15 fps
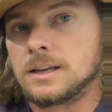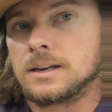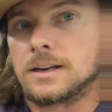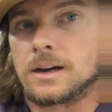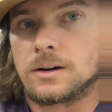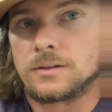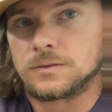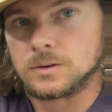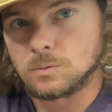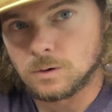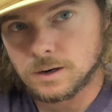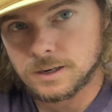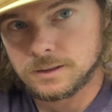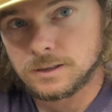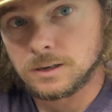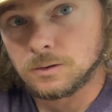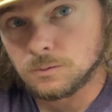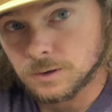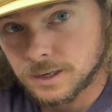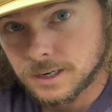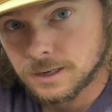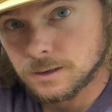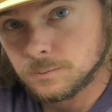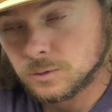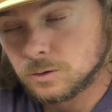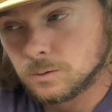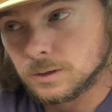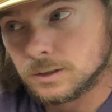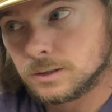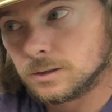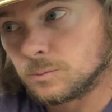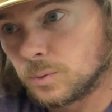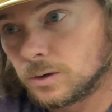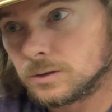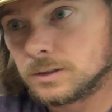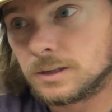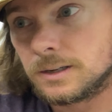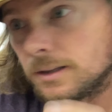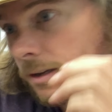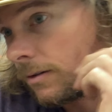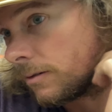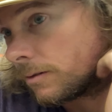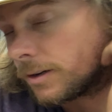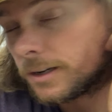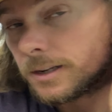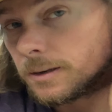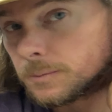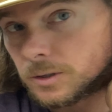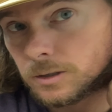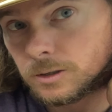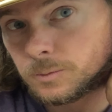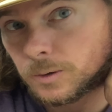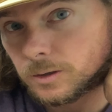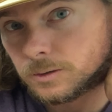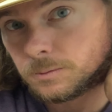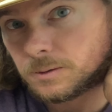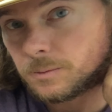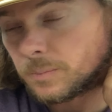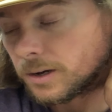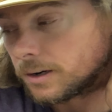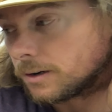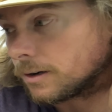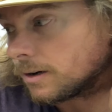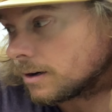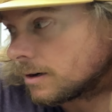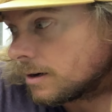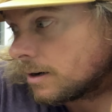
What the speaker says: Now, if you wanted the Iridiums, which supposedly the Iridiums are supposed to be better,